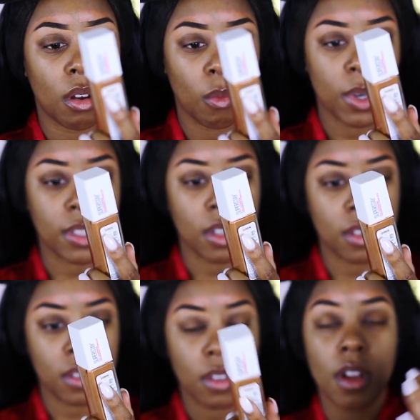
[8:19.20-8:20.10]
what is
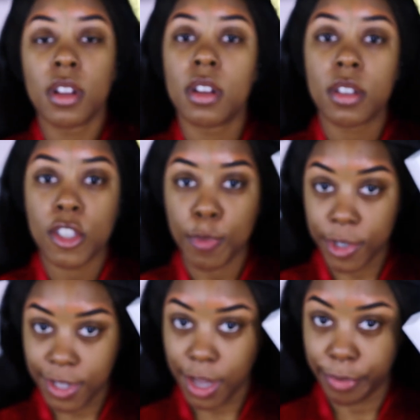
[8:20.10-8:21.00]
this? Super
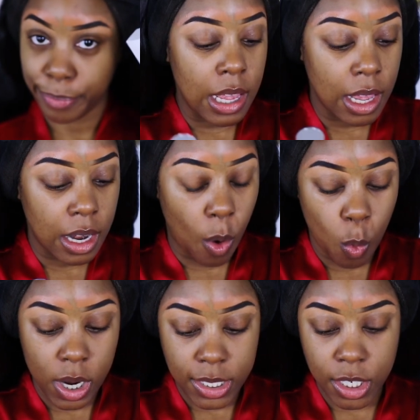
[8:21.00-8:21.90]
Stay. And I
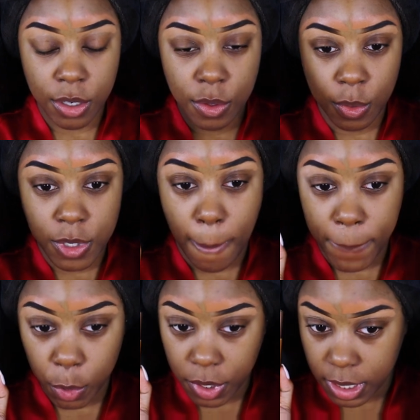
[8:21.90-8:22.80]
wanted to use
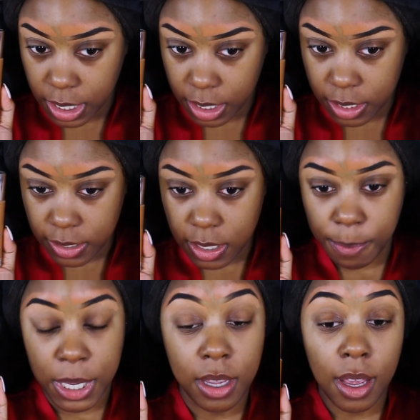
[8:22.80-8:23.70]
both of these
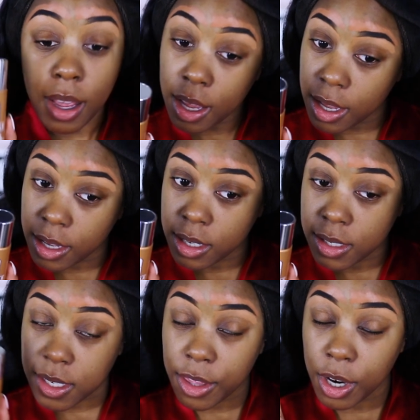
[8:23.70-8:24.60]

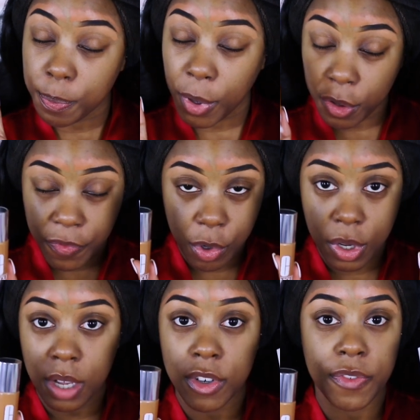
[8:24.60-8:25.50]
because they're both full
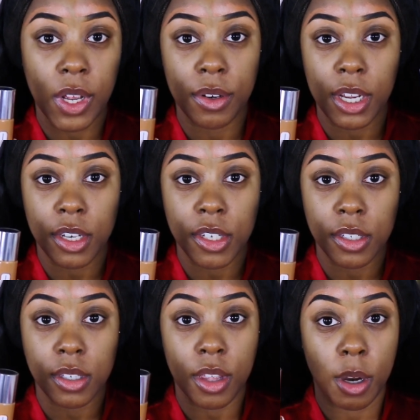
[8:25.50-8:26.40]
coverage
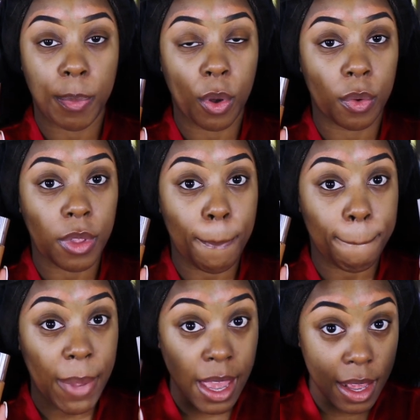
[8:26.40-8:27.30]
foundations. They're both
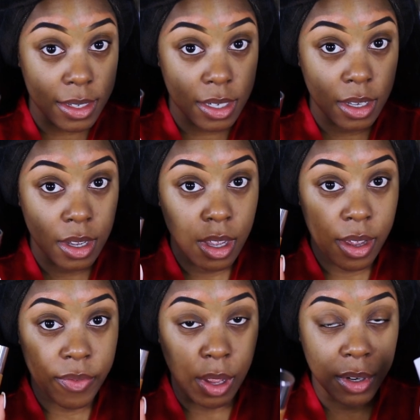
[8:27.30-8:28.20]
matte
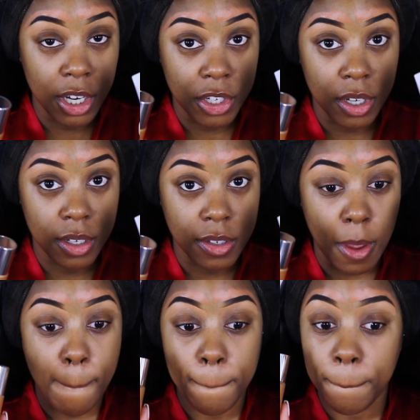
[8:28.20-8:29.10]
foundations,
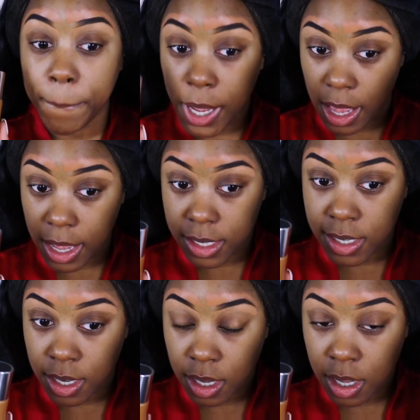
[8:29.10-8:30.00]
but